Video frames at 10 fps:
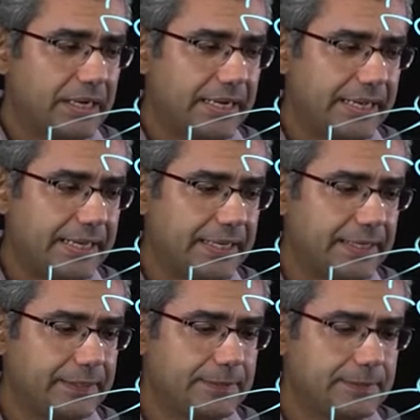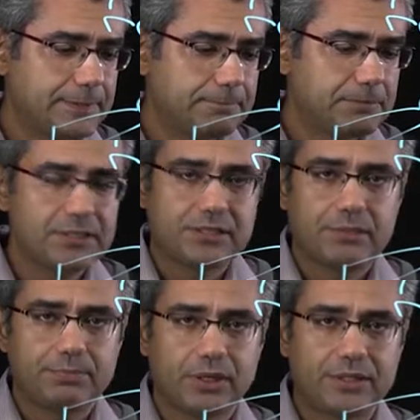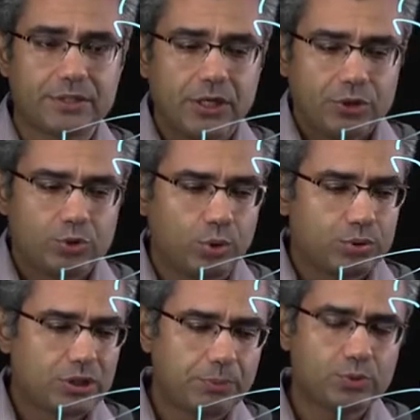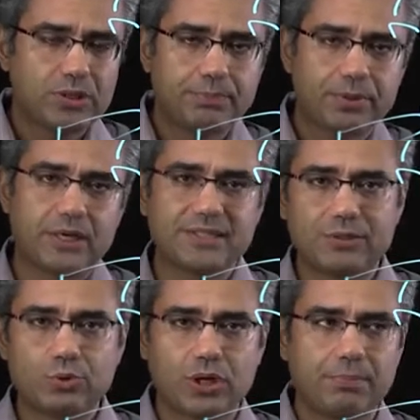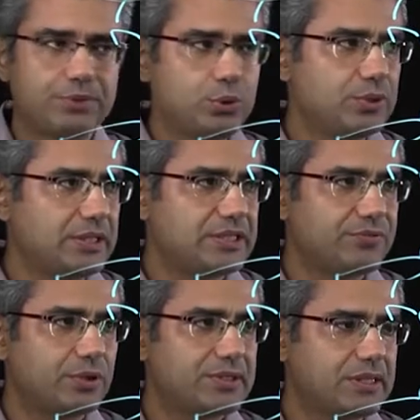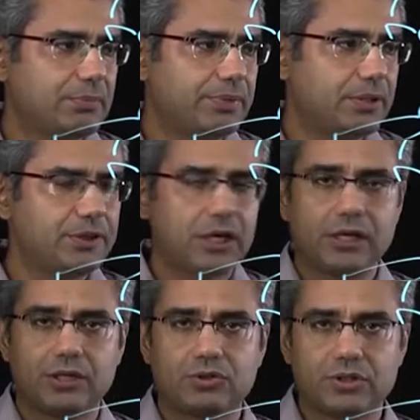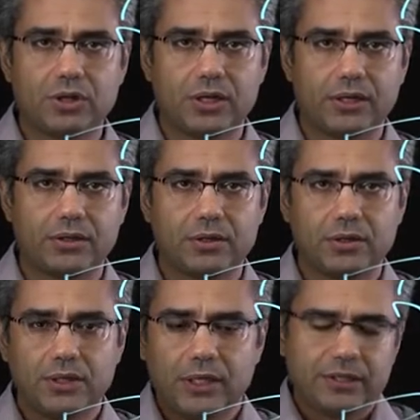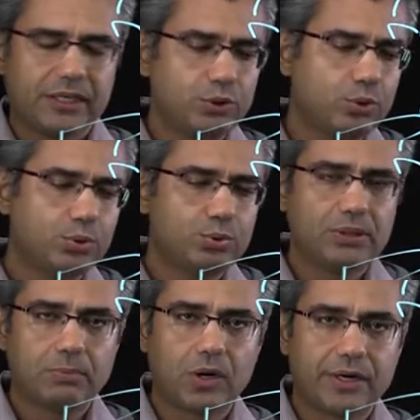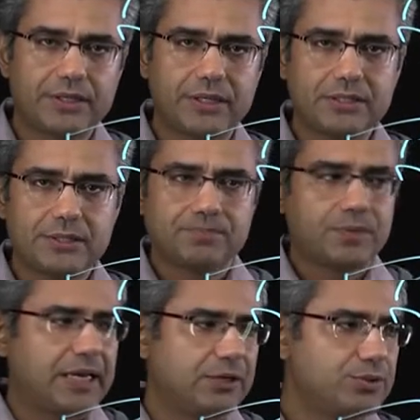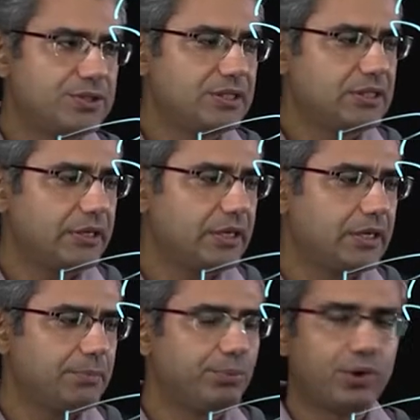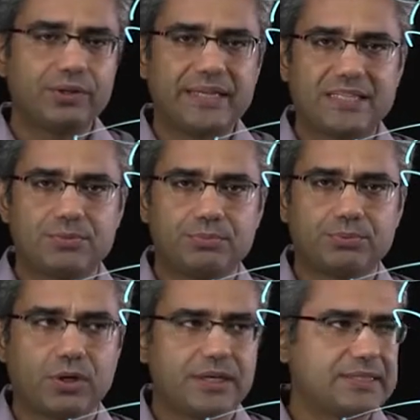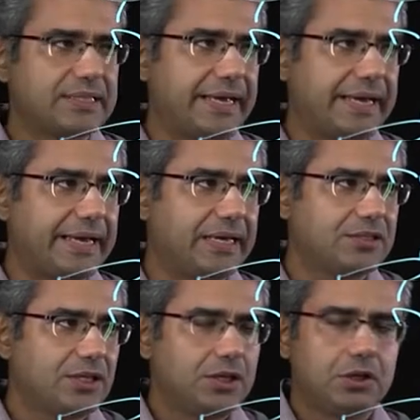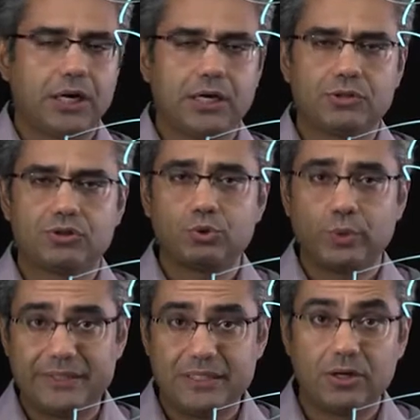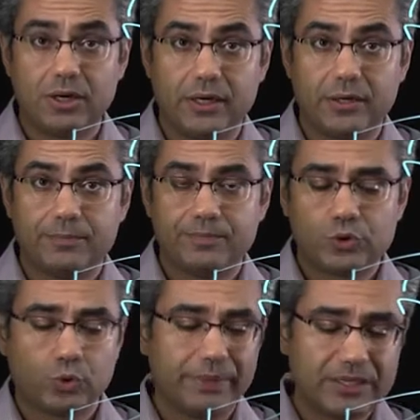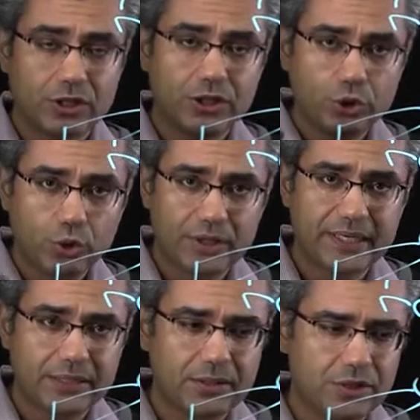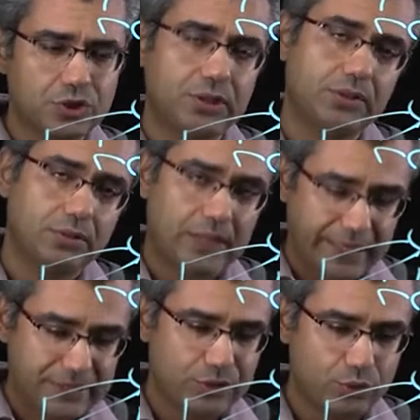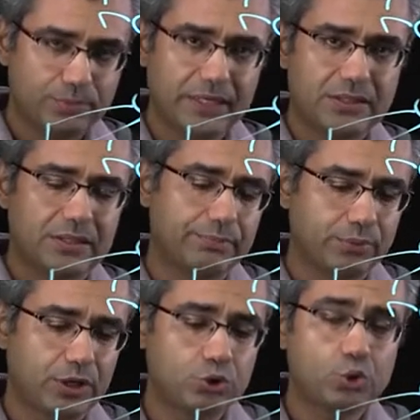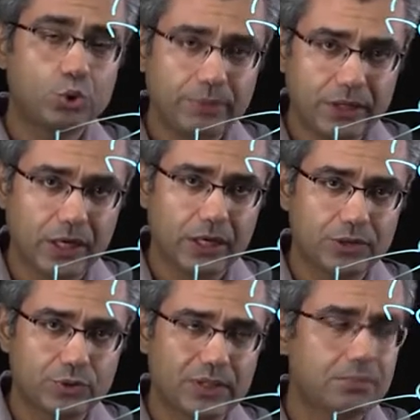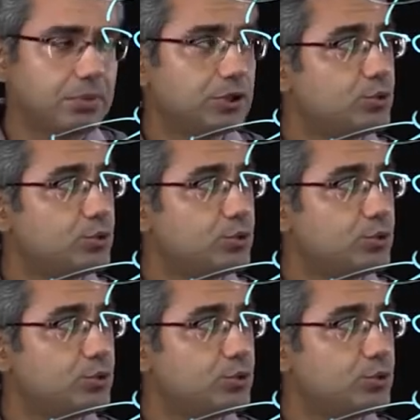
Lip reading: And this is the price. So suppose the price that you compute is, for example, $900. Then you go to the market and you see the bond has been priced at $920. So based on your calculation, assume that the price should be $900, but